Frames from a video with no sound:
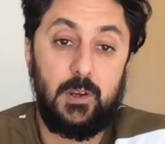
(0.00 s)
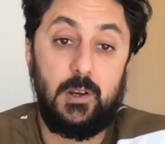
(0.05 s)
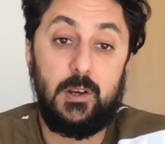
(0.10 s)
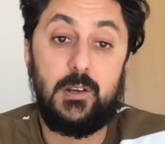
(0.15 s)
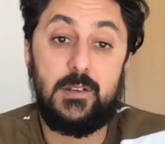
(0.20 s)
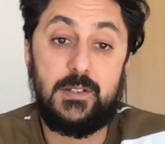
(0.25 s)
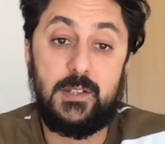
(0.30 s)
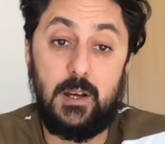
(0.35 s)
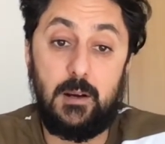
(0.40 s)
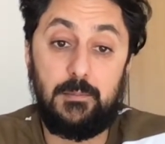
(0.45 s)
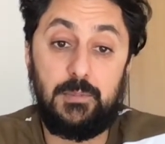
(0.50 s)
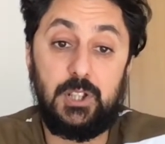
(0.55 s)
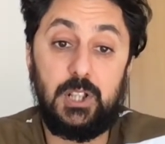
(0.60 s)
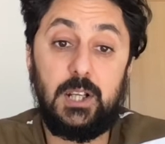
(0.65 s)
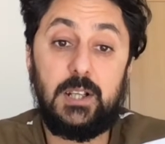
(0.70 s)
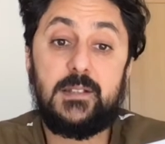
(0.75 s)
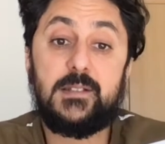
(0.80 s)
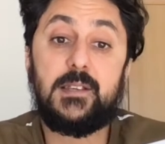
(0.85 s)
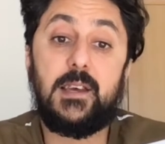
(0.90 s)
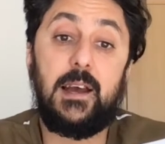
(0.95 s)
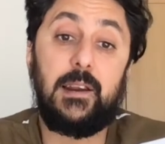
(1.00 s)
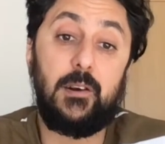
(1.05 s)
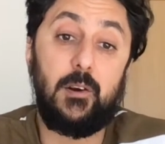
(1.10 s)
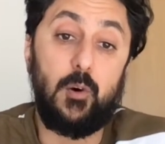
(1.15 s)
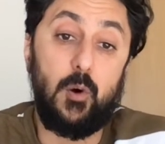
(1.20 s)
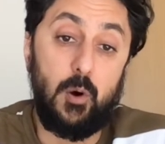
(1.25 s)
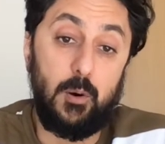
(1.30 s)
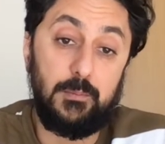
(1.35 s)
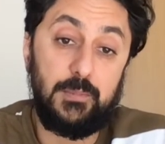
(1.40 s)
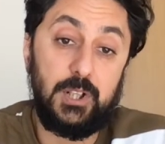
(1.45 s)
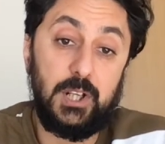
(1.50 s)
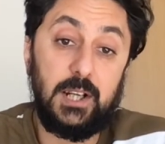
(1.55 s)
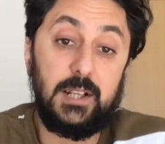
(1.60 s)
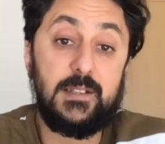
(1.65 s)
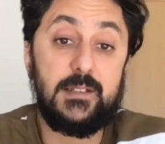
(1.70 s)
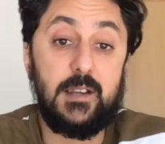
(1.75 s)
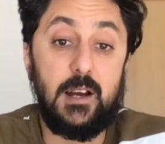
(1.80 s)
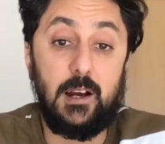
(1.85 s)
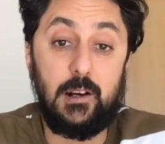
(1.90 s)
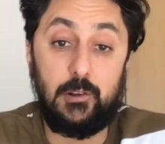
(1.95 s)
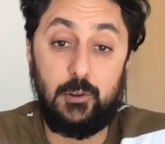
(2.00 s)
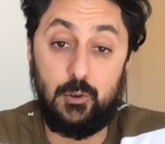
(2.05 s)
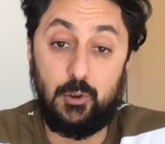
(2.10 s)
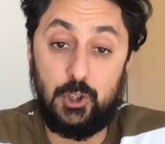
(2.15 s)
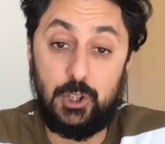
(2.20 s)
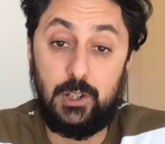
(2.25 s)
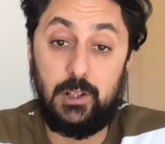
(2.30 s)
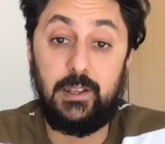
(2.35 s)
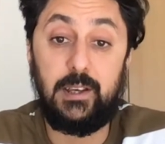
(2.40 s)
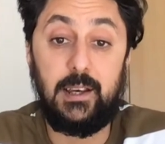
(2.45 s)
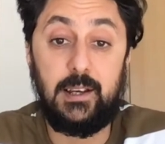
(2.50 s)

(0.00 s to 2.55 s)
Subjects and objects are usually